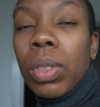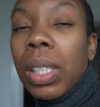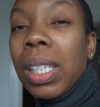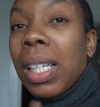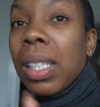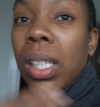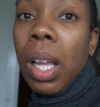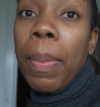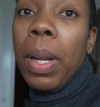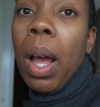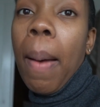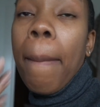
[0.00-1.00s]
years
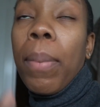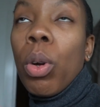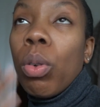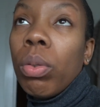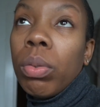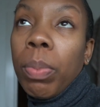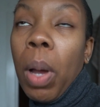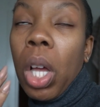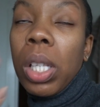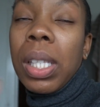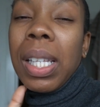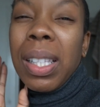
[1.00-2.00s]
coming up or
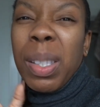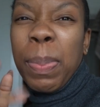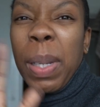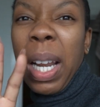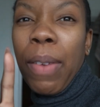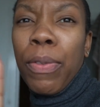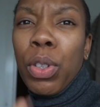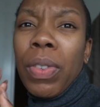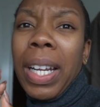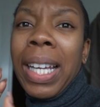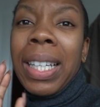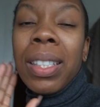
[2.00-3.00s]
past has been like food
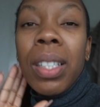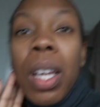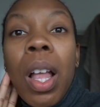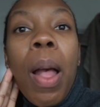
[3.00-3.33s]
related,